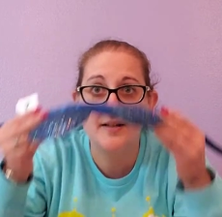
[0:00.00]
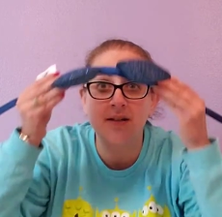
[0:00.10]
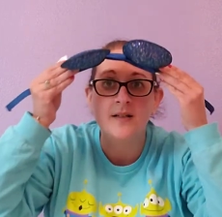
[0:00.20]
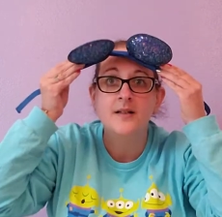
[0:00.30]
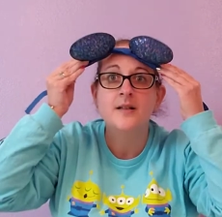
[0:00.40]

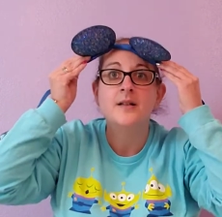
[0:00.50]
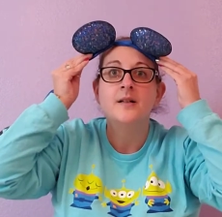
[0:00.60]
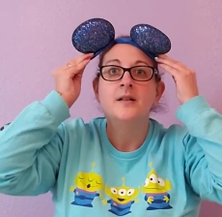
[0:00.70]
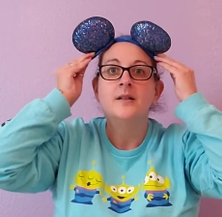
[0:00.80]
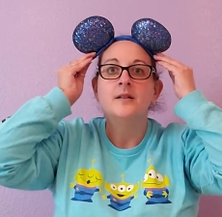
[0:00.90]

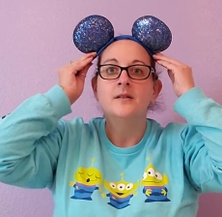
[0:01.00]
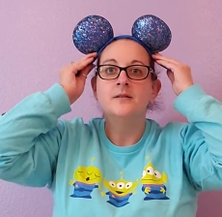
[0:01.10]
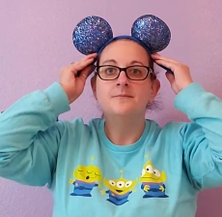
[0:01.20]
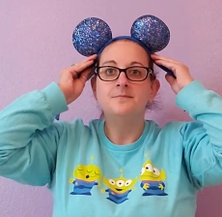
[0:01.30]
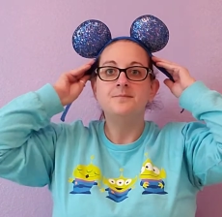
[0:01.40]

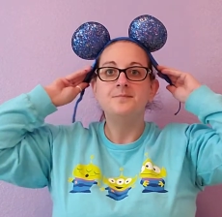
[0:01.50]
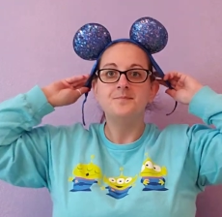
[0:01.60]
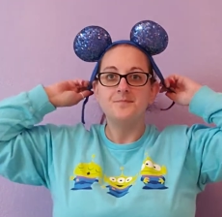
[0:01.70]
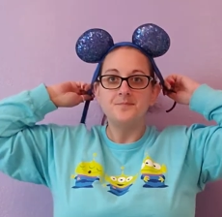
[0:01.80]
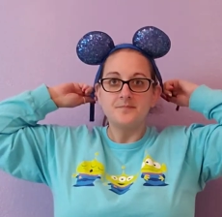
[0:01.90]

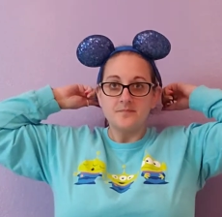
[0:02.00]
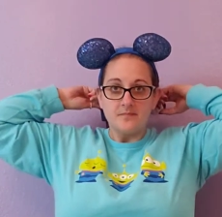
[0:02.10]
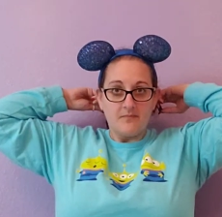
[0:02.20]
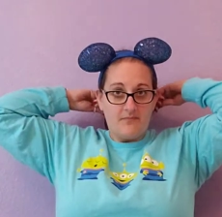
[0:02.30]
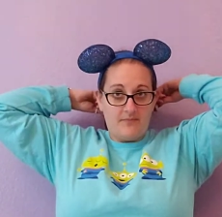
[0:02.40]

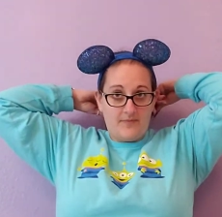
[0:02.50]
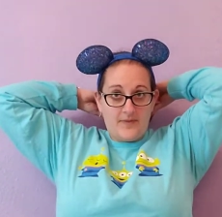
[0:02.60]
(silence)